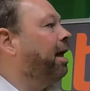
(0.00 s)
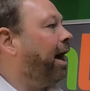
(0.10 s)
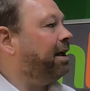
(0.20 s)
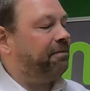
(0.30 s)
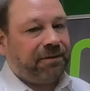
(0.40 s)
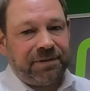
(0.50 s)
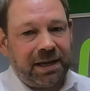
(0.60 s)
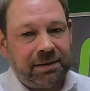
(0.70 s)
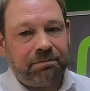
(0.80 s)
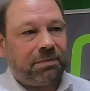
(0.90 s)

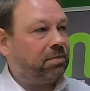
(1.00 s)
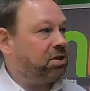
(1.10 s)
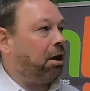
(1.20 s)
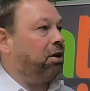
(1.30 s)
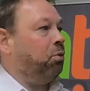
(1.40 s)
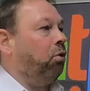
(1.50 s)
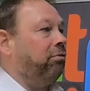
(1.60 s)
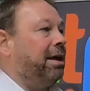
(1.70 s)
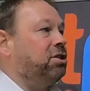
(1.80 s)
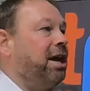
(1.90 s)
8:15, start your walk
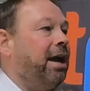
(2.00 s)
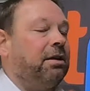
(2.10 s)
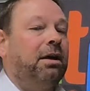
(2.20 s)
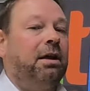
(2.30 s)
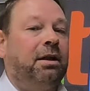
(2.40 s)
round check